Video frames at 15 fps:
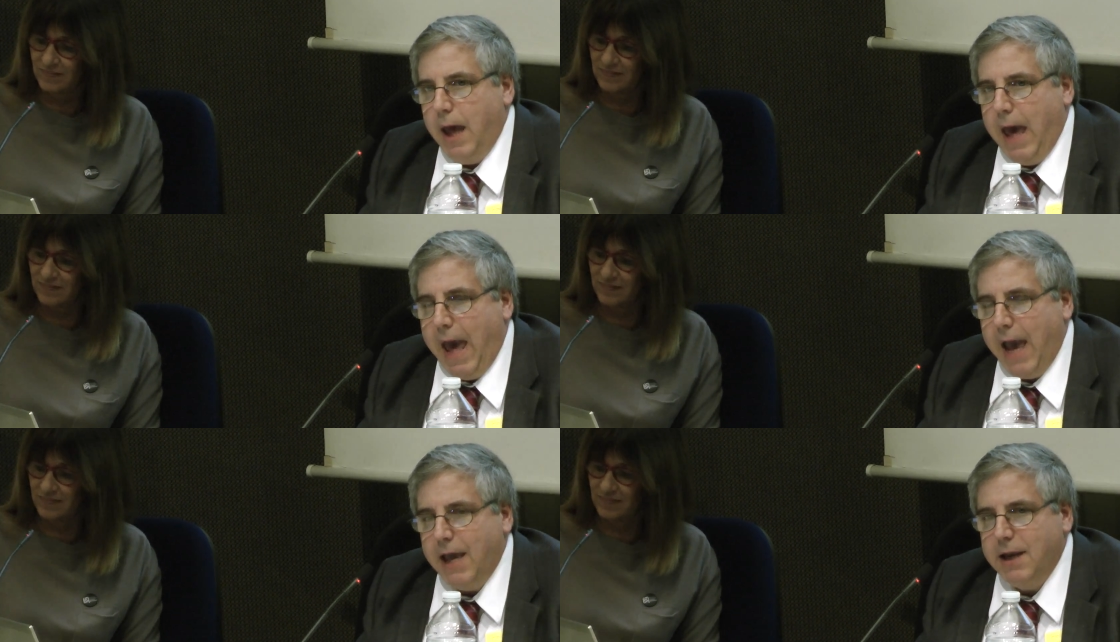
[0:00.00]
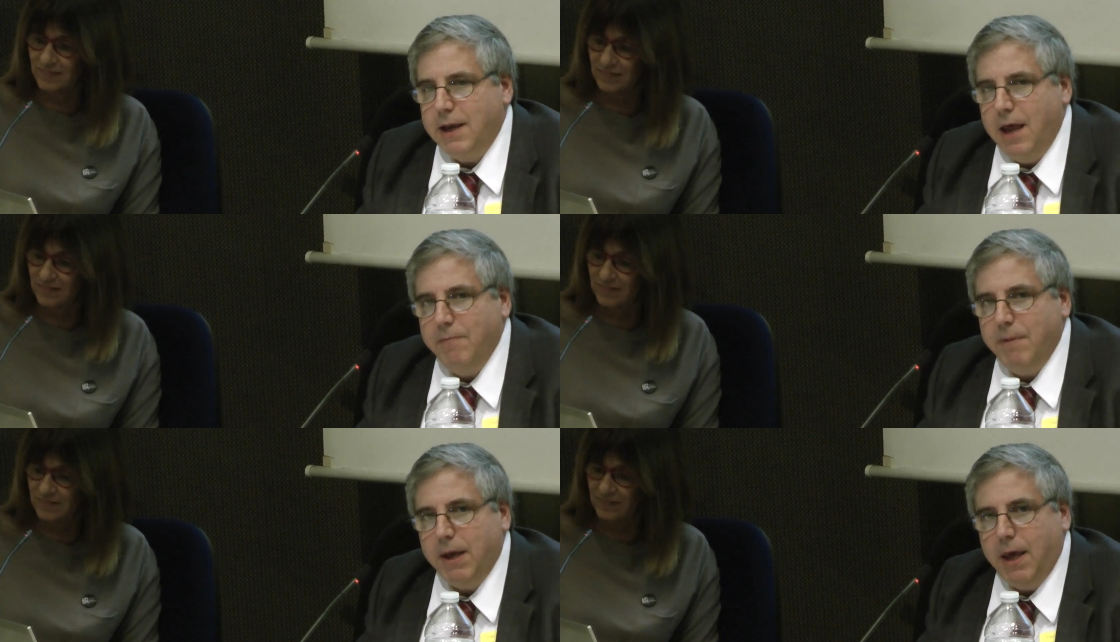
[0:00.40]

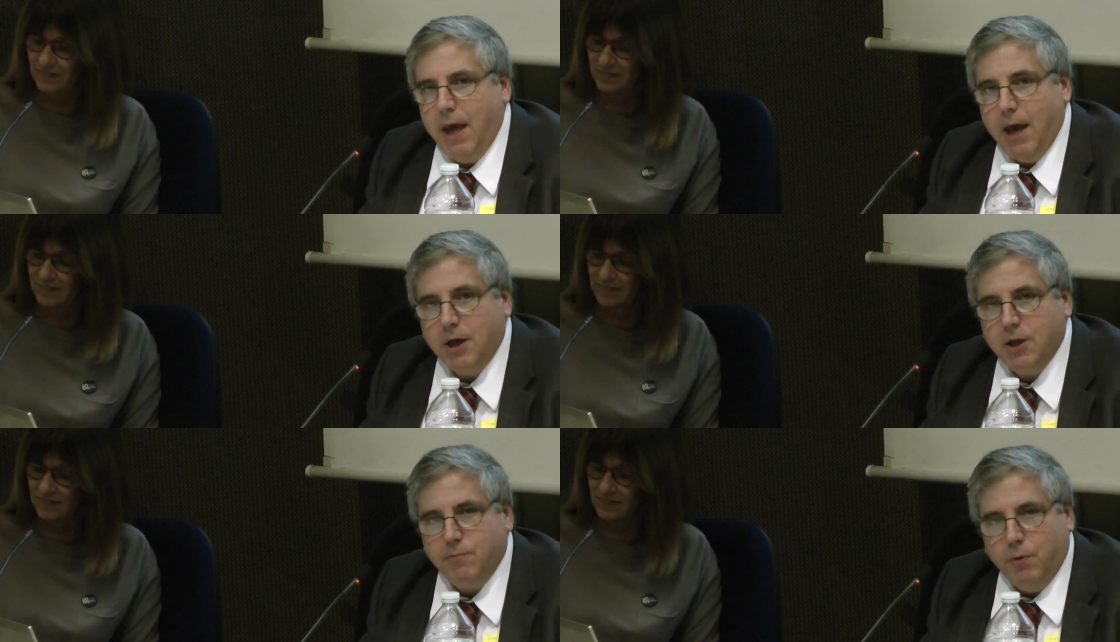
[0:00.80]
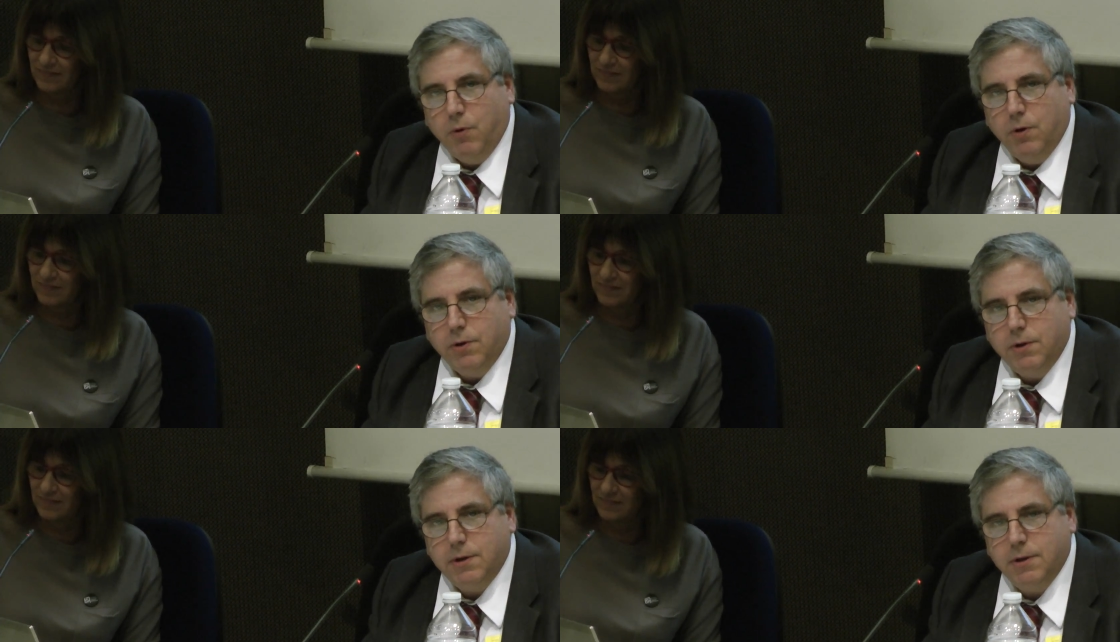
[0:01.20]
Speaker 1: academic
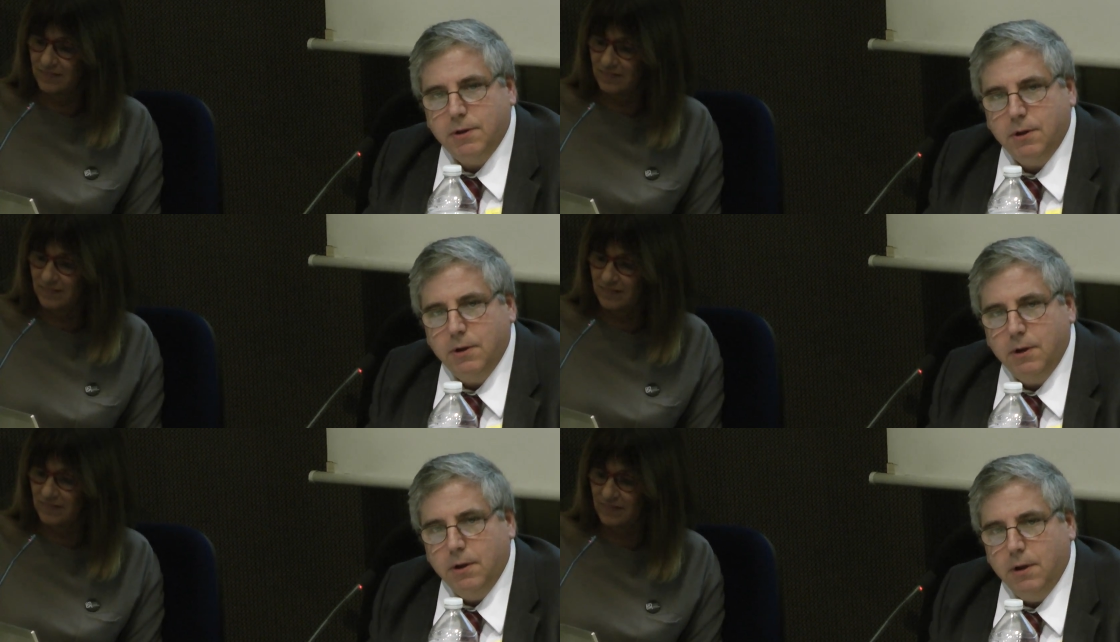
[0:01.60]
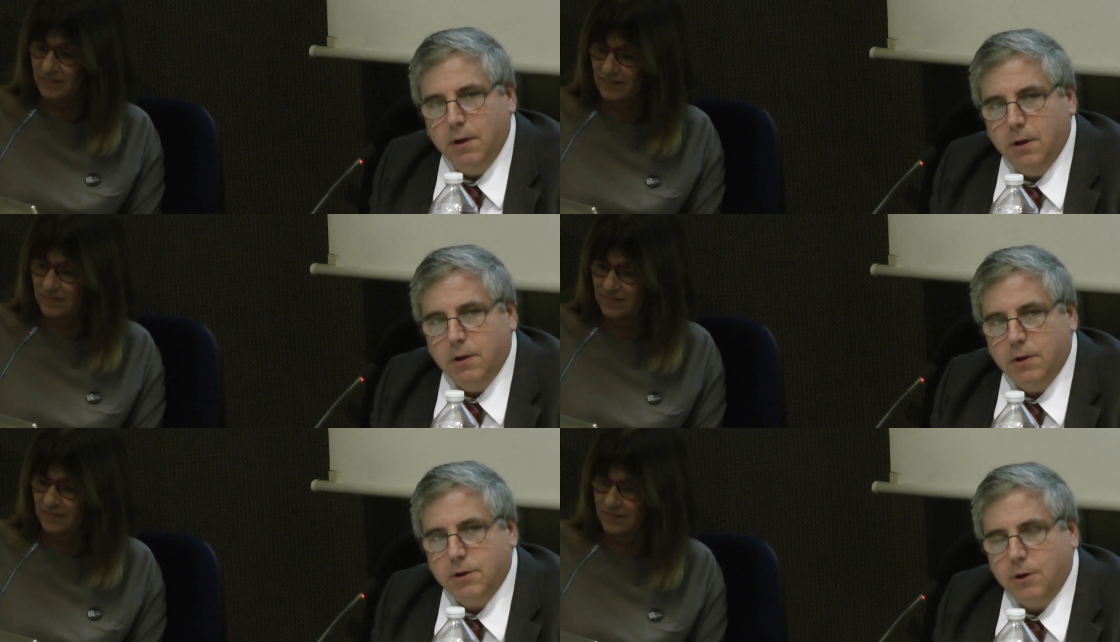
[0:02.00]
experts
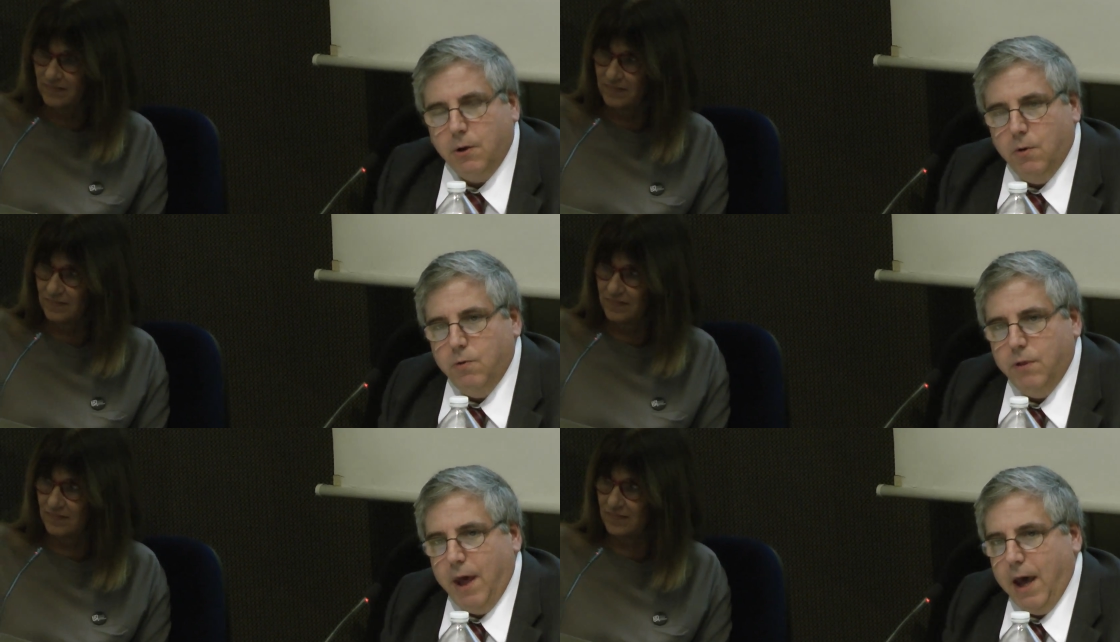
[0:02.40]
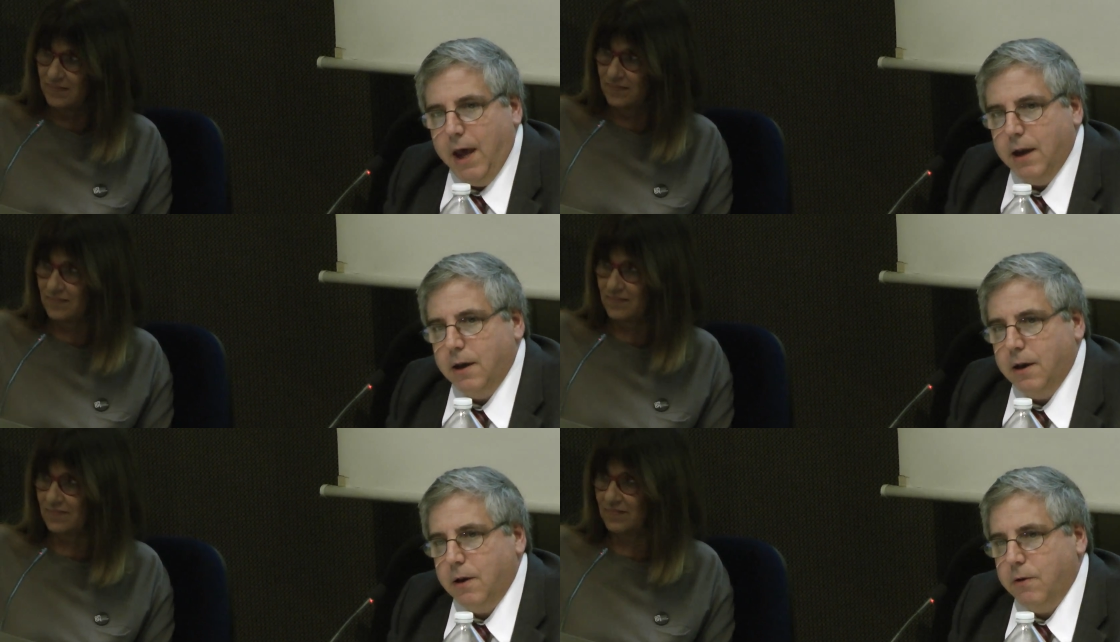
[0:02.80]
so
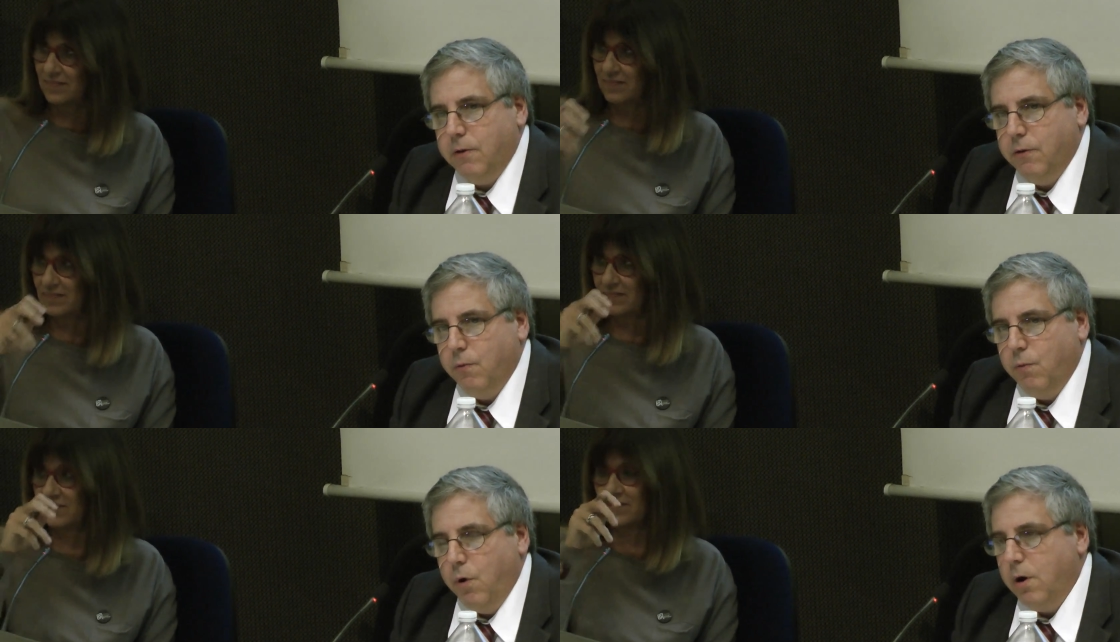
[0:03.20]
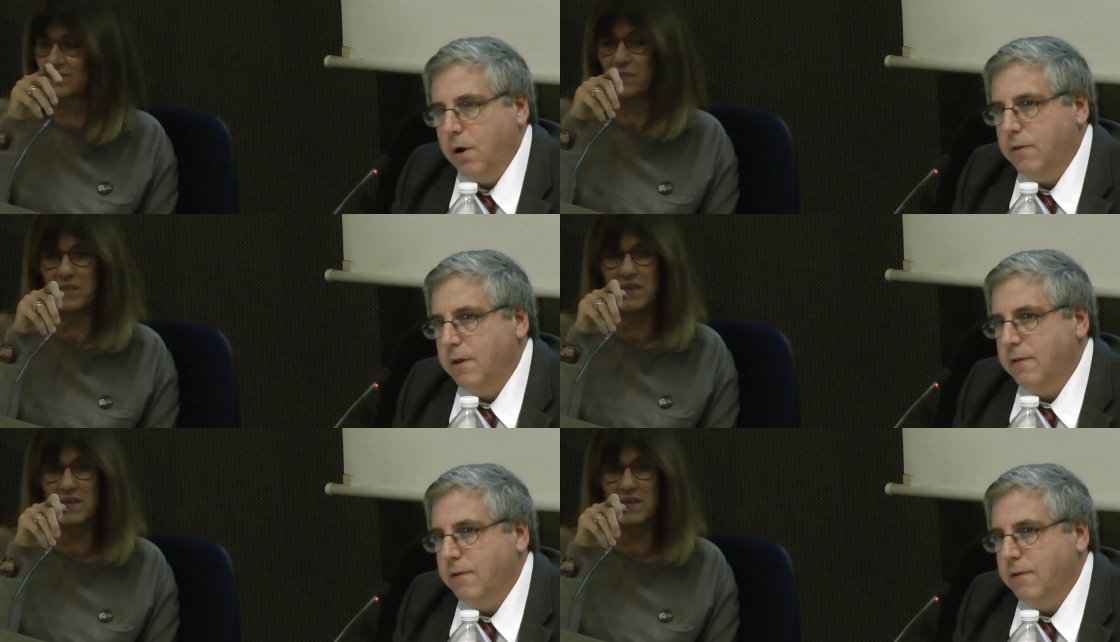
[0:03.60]
that the work